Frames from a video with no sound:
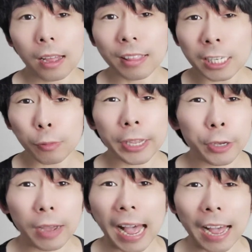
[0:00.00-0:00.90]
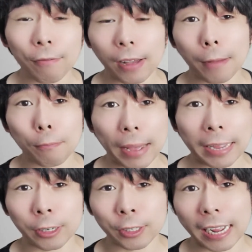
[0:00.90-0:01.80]
This way you have a
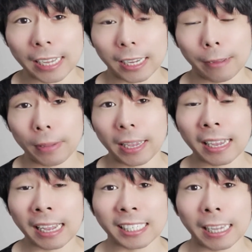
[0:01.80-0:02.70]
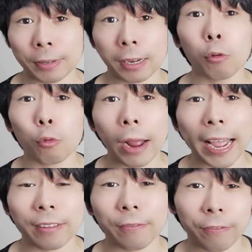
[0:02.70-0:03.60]
better chance of being accepted
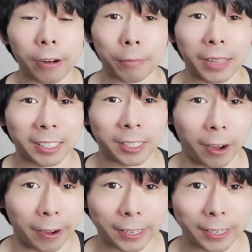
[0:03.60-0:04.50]
right from the start.